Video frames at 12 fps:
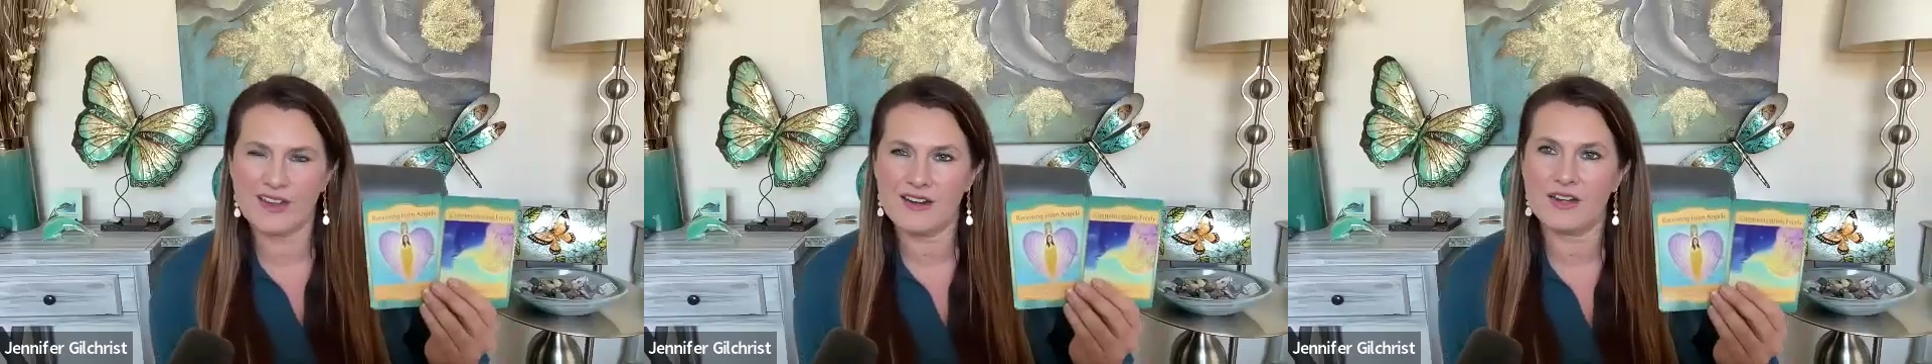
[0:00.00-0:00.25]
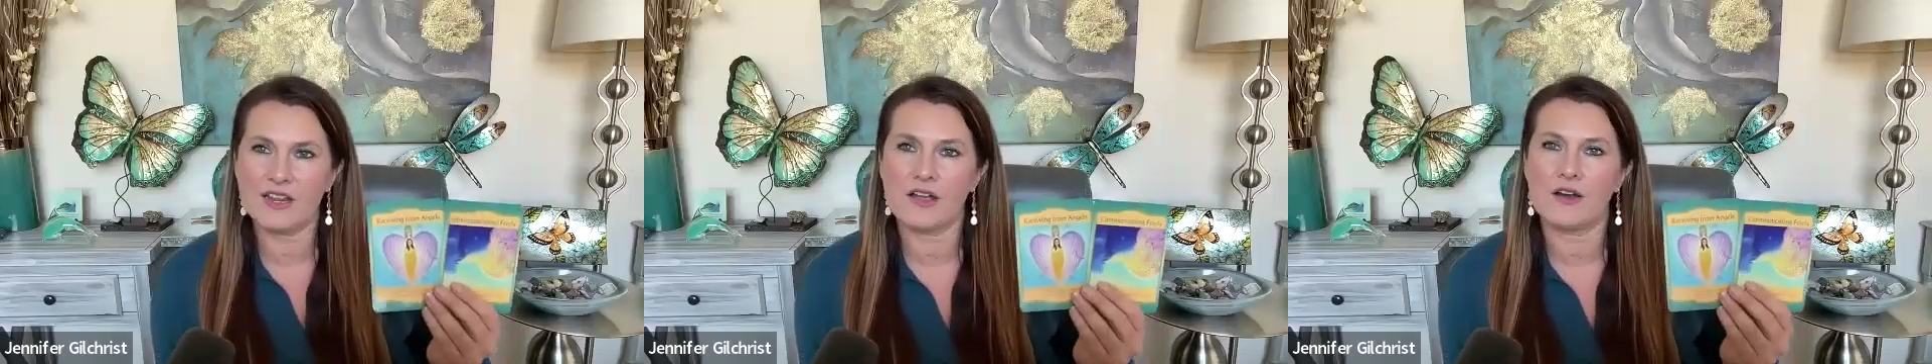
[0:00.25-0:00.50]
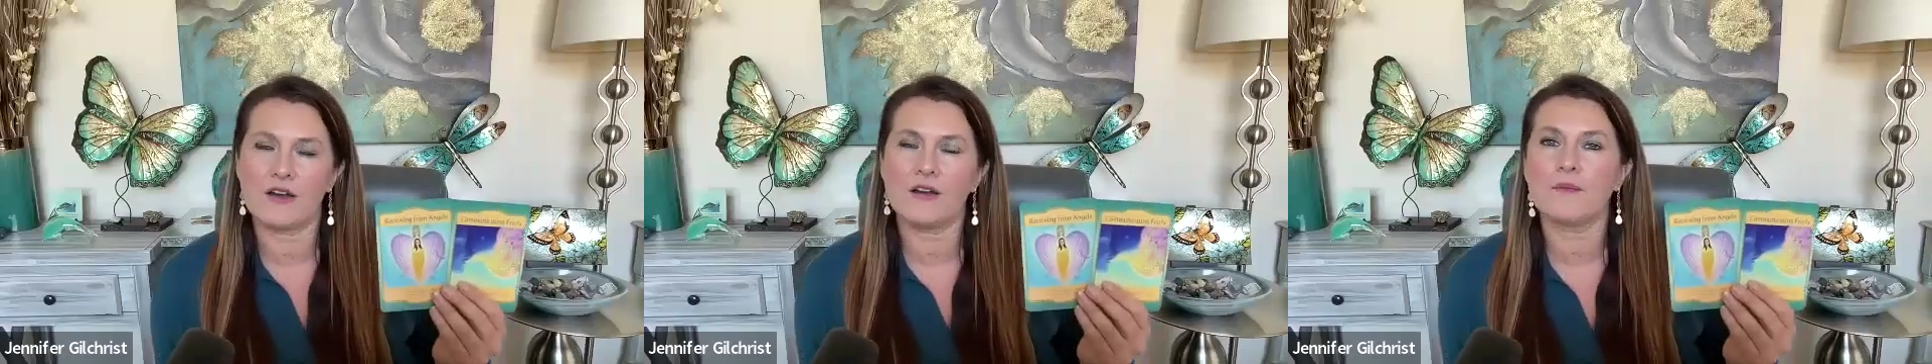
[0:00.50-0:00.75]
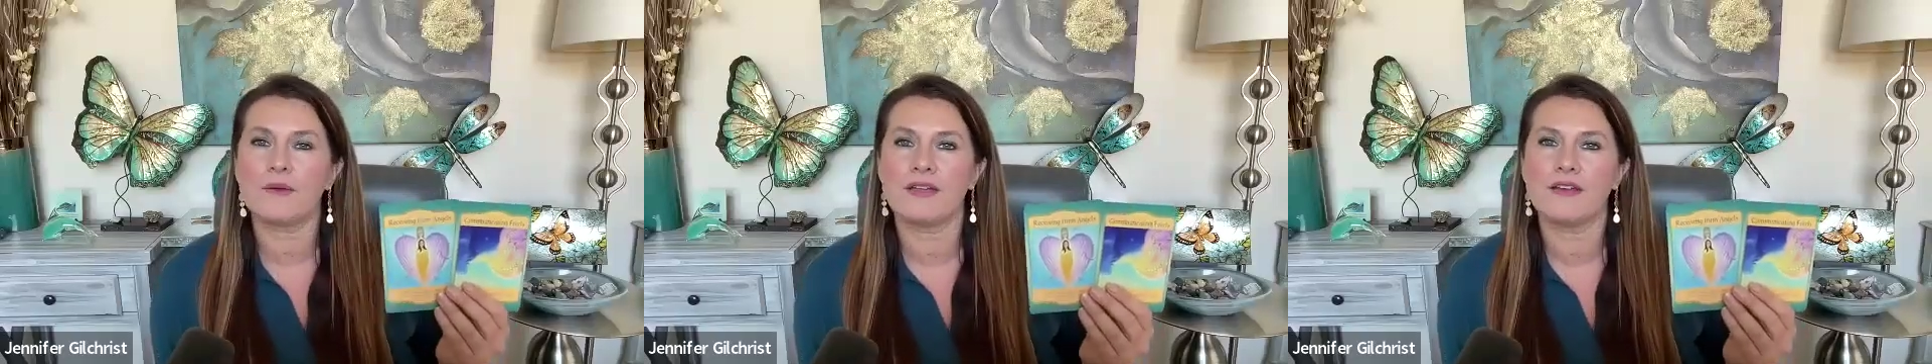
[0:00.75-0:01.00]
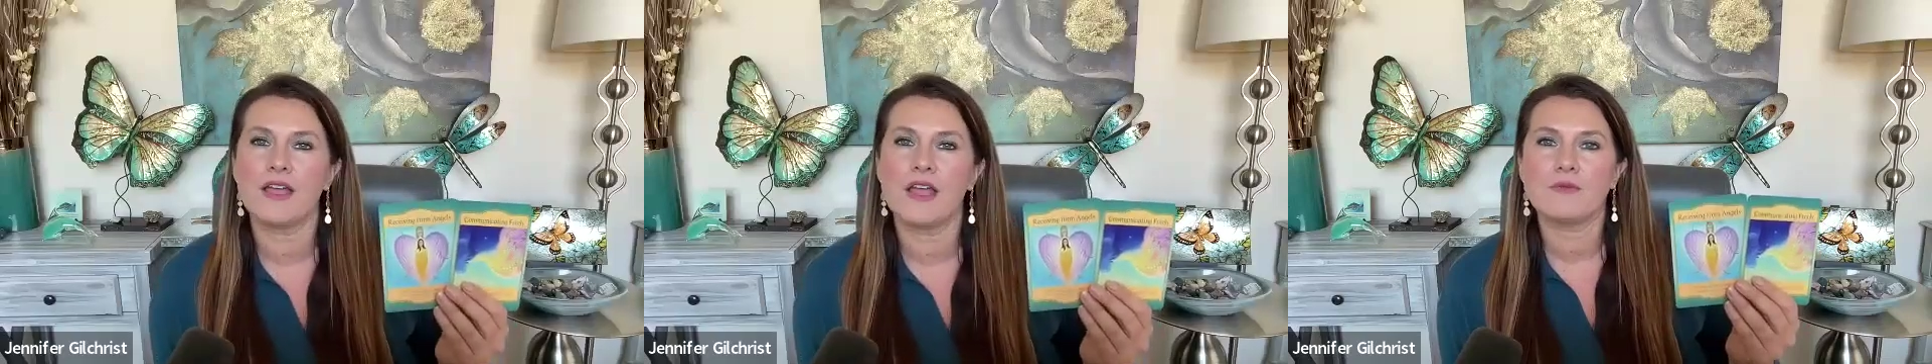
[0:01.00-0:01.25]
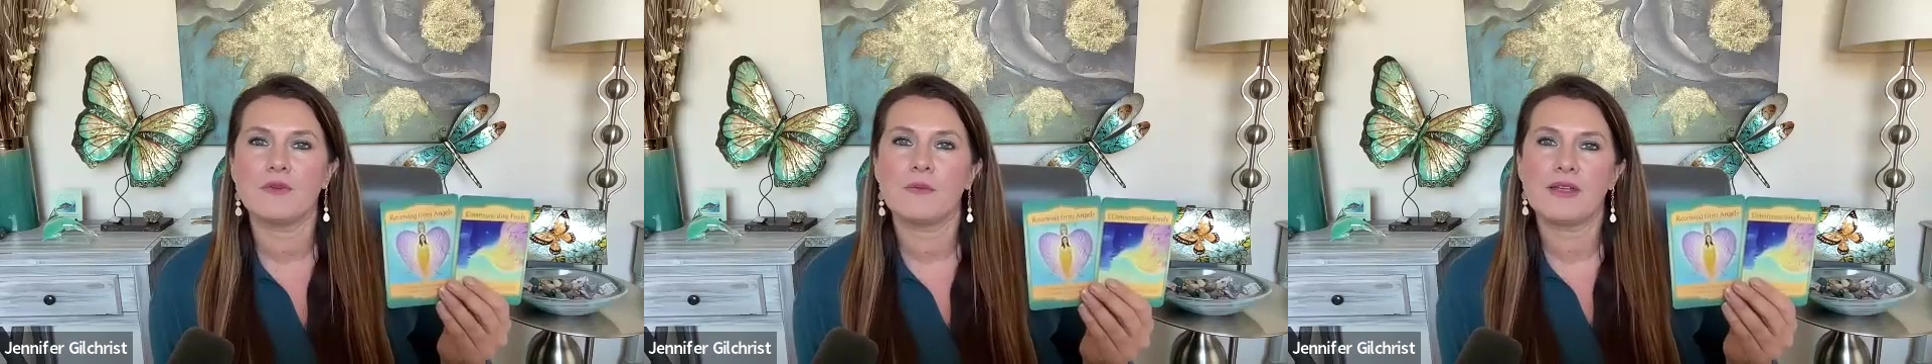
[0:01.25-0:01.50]
They already are, but
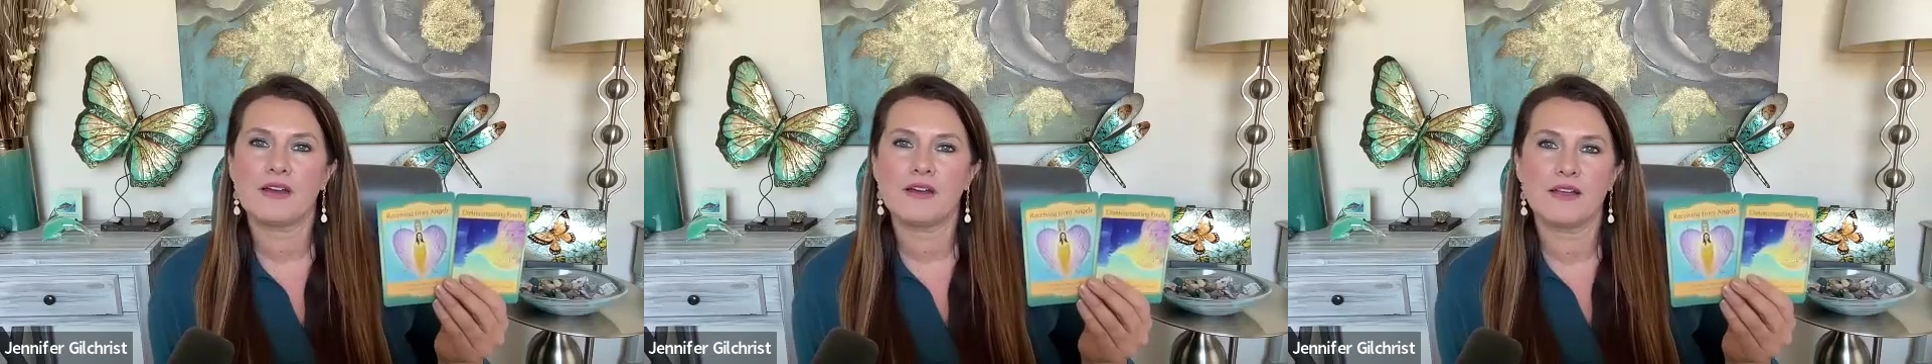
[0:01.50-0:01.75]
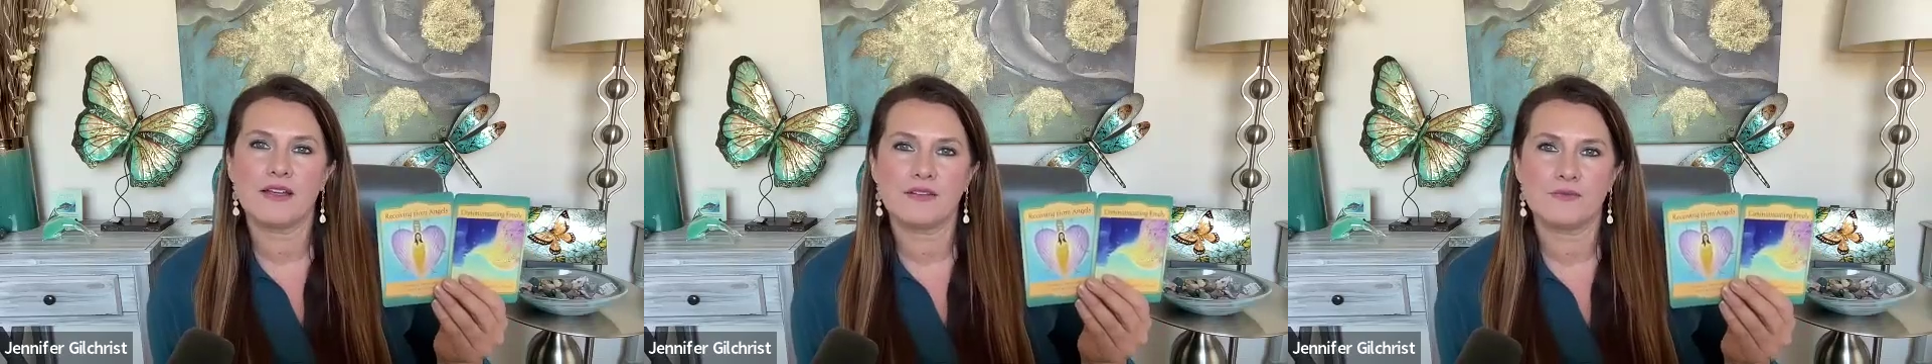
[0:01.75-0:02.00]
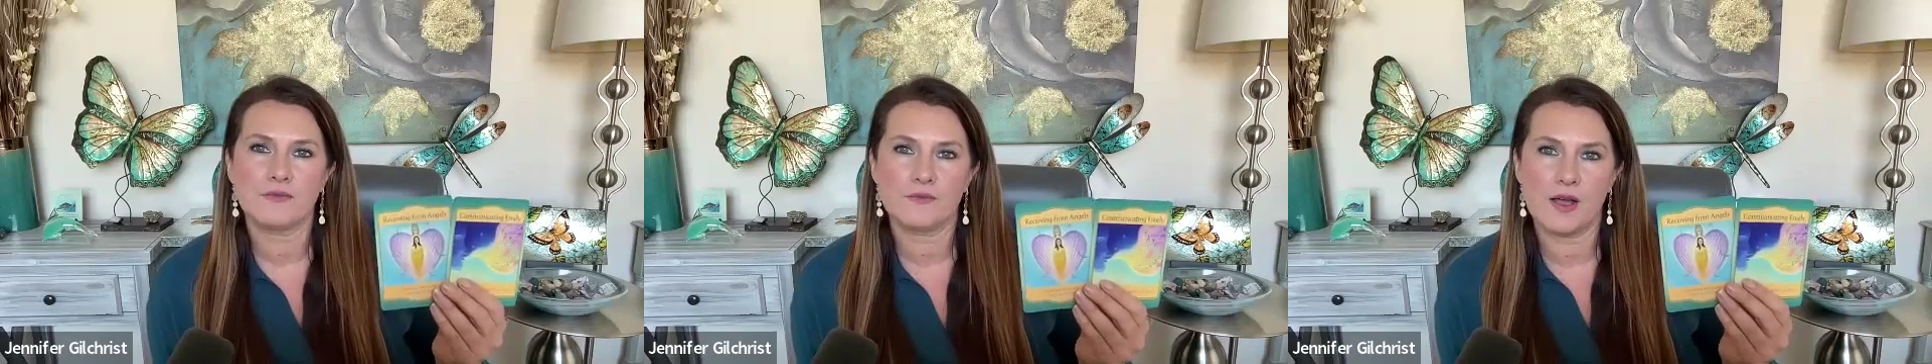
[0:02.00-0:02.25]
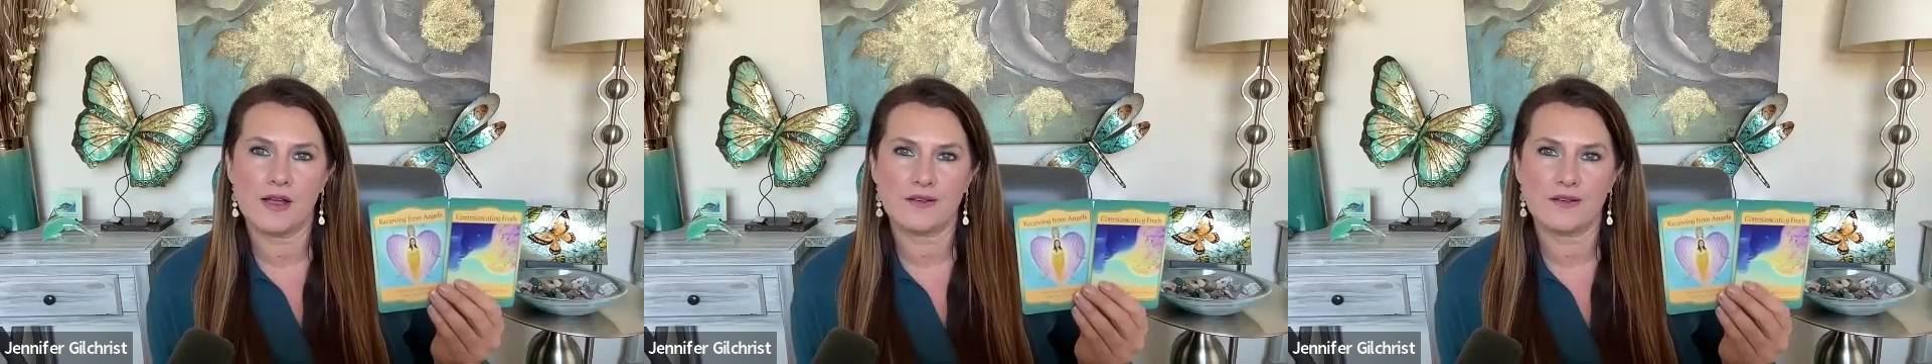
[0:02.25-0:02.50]
when we are in